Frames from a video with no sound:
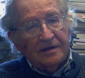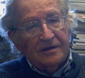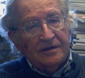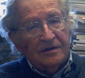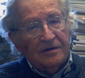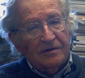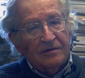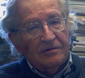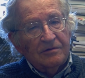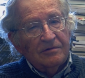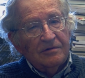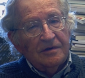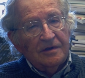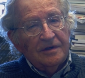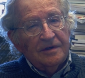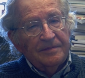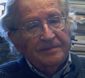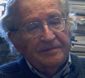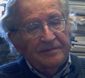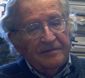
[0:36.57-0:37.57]

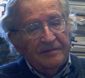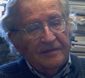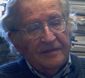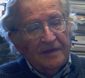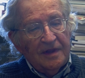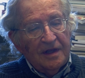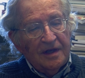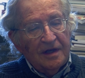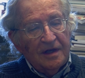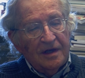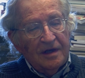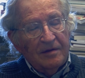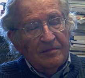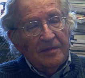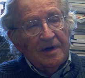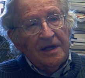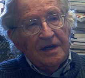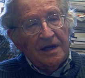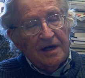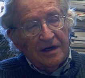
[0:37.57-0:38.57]
So
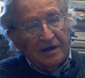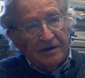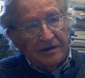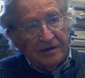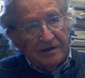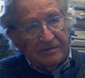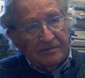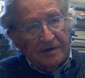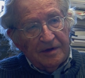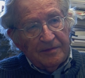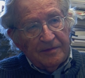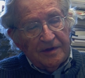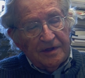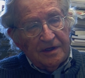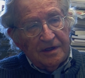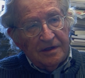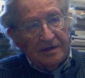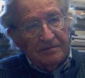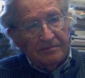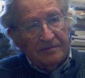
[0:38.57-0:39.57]
by now, if
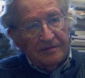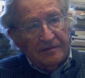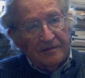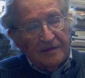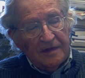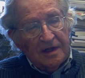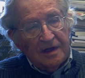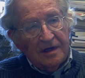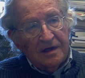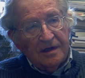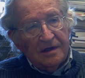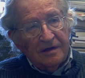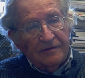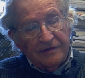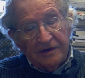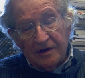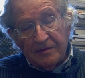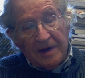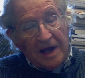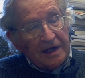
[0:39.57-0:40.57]
you
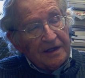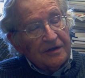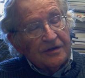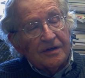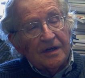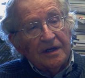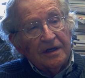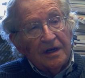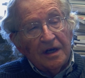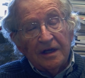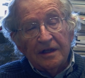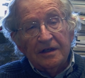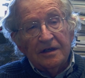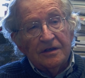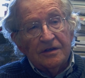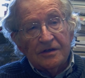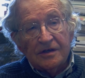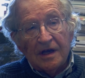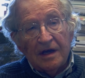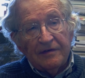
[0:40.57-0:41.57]
go back to say
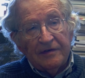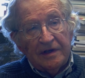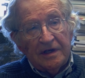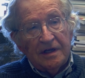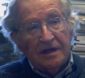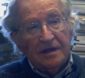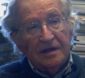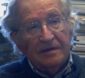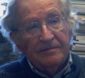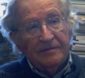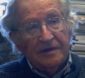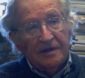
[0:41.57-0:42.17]
1970,